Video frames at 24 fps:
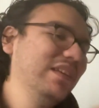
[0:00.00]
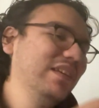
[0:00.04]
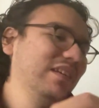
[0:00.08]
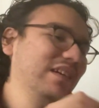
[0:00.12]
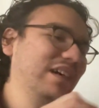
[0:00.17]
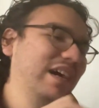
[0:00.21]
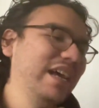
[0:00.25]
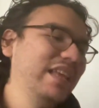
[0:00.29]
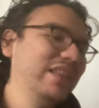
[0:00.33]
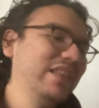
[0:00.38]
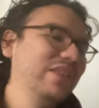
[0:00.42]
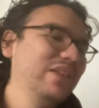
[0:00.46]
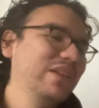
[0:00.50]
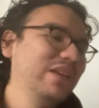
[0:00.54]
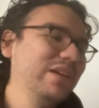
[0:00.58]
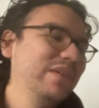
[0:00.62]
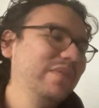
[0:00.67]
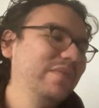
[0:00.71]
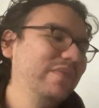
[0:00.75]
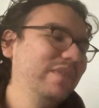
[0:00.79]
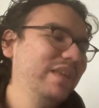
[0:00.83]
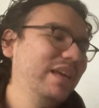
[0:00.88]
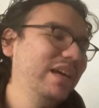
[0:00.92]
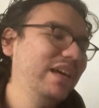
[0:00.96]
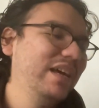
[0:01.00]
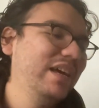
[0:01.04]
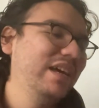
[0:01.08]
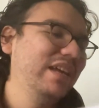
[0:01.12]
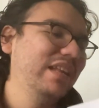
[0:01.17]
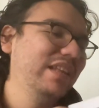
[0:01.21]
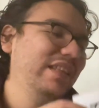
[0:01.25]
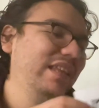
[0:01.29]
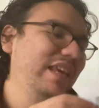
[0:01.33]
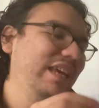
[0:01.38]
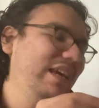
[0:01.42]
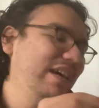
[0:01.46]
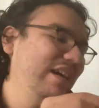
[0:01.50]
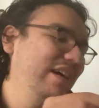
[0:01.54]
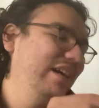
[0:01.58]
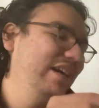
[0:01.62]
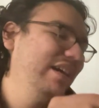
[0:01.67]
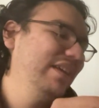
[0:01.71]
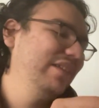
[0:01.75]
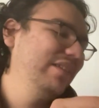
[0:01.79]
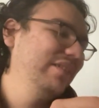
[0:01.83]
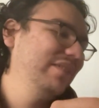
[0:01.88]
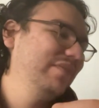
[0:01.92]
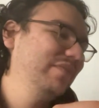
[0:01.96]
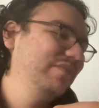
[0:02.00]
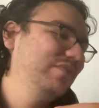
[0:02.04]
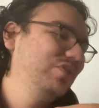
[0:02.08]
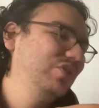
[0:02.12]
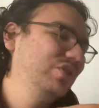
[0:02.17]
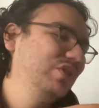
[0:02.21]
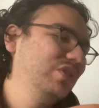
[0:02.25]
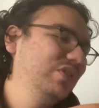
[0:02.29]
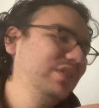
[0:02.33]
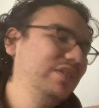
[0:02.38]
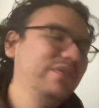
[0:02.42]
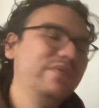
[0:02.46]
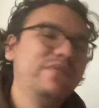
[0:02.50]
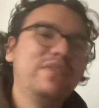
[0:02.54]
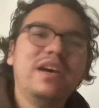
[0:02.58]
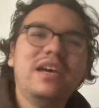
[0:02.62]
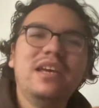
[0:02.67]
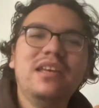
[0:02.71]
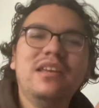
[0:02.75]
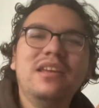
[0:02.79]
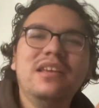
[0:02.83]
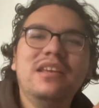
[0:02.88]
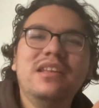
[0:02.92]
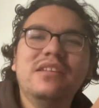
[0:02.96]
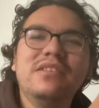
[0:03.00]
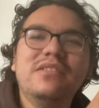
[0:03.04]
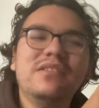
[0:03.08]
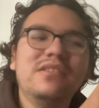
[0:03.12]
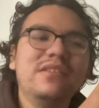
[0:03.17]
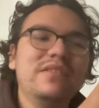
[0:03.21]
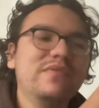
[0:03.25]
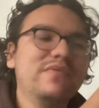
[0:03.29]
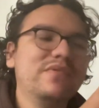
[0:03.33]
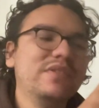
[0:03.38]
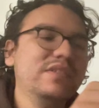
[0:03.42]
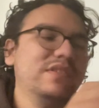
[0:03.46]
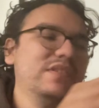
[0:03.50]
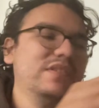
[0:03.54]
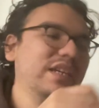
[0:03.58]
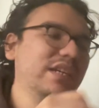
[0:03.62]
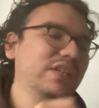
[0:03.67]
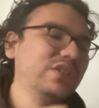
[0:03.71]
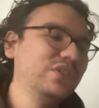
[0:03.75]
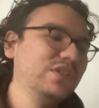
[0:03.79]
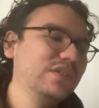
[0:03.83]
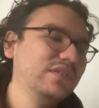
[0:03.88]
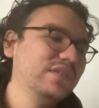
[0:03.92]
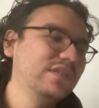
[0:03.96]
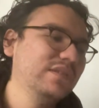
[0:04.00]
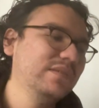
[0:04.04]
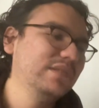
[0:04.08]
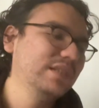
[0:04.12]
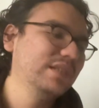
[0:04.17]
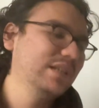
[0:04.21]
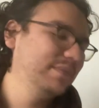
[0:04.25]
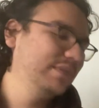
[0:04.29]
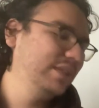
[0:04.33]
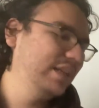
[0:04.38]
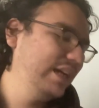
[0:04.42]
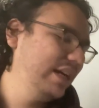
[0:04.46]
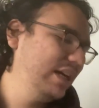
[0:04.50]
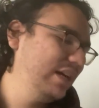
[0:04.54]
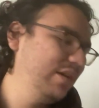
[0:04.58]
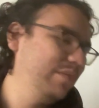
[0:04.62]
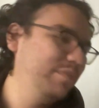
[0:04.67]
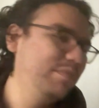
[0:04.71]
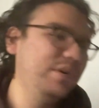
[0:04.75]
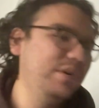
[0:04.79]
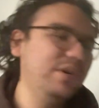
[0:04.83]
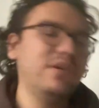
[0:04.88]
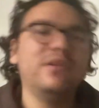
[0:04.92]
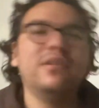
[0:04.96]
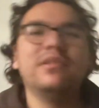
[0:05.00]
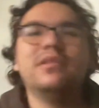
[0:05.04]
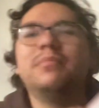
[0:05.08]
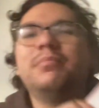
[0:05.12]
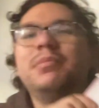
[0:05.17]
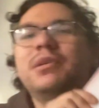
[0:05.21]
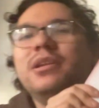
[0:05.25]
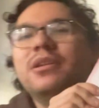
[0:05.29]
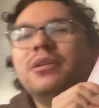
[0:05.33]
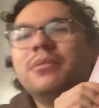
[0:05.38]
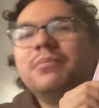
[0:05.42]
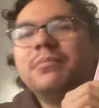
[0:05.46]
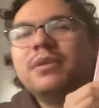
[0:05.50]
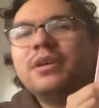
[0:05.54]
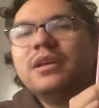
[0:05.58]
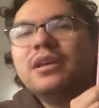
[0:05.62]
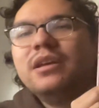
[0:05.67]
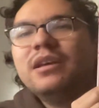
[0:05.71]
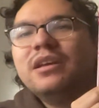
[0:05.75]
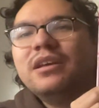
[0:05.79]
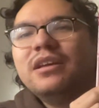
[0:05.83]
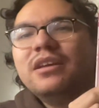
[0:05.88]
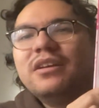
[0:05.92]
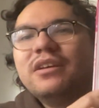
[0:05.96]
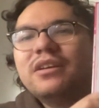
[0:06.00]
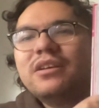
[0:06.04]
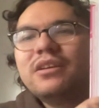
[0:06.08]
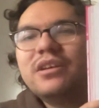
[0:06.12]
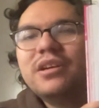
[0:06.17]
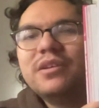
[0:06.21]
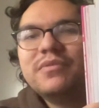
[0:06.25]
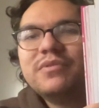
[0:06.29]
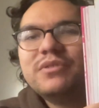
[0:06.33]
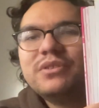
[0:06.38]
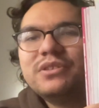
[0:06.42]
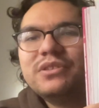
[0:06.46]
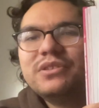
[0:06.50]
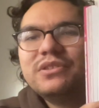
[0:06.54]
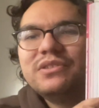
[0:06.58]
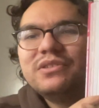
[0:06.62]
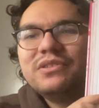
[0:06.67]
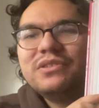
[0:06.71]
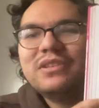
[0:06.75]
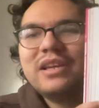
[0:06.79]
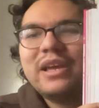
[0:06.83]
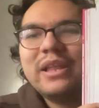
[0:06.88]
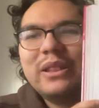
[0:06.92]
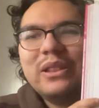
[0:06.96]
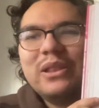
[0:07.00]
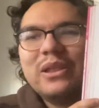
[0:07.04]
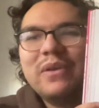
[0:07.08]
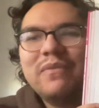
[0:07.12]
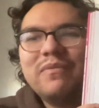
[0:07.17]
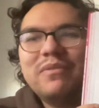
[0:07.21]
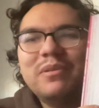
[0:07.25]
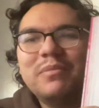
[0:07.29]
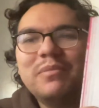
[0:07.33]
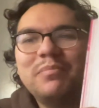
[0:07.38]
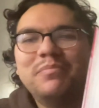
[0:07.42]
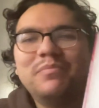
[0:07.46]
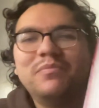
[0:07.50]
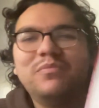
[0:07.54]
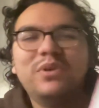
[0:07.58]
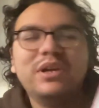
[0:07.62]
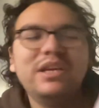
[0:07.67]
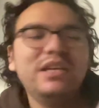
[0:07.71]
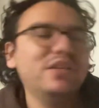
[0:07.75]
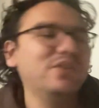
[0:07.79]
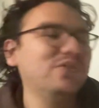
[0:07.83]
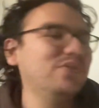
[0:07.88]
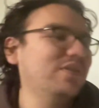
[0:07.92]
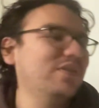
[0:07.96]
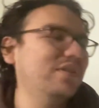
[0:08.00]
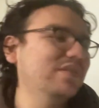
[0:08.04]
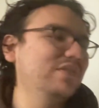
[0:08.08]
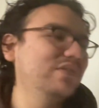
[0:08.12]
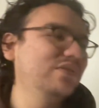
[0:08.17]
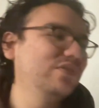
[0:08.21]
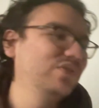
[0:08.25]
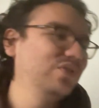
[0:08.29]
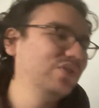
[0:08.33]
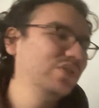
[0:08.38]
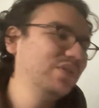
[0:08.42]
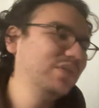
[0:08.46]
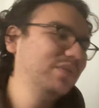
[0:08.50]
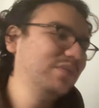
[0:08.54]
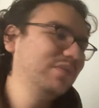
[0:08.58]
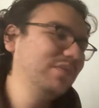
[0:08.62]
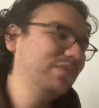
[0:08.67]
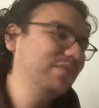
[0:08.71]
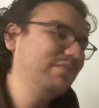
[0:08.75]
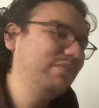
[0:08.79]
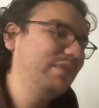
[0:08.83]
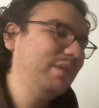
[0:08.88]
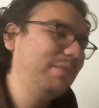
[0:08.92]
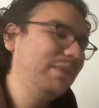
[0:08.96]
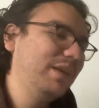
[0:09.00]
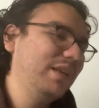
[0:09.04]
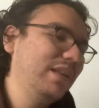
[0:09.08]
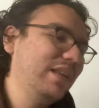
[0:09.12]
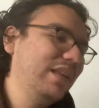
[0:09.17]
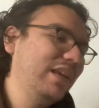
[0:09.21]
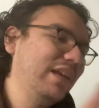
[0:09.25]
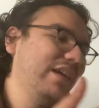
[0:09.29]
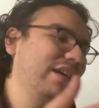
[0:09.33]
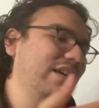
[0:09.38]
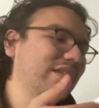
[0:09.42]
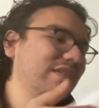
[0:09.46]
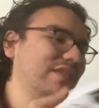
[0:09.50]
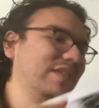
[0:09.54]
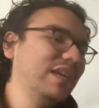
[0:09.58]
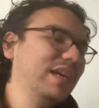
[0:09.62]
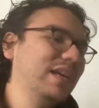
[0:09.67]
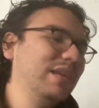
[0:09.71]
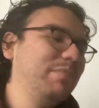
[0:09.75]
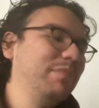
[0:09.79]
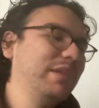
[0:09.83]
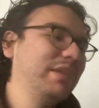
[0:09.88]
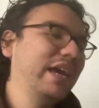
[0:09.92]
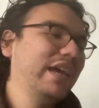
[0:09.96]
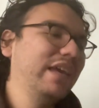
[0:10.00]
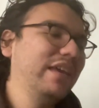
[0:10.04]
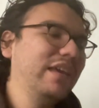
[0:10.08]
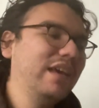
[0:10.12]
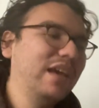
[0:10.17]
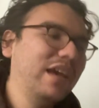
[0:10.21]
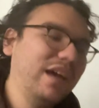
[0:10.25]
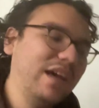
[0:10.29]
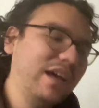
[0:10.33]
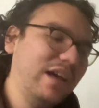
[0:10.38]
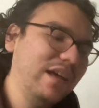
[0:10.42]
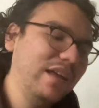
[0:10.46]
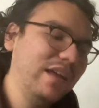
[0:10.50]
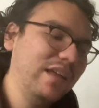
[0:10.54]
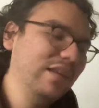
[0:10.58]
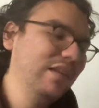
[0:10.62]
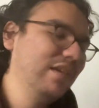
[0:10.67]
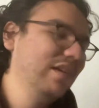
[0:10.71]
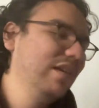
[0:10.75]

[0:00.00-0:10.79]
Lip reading: I love that they kind of just divide it into different sections. Sometimes they kind of put all the pinup covers. I love the way he draws just women, like I said, Black Cat.